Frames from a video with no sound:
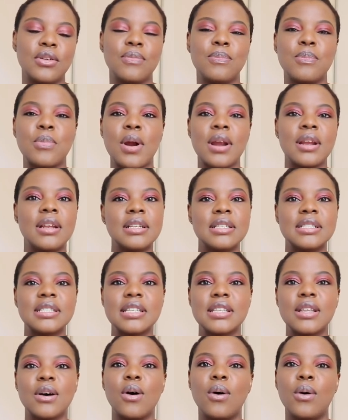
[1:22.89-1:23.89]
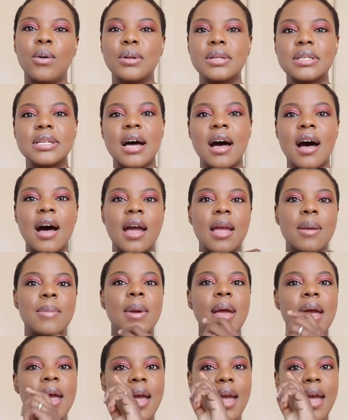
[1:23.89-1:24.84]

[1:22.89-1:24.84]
the pregnancy the whole time,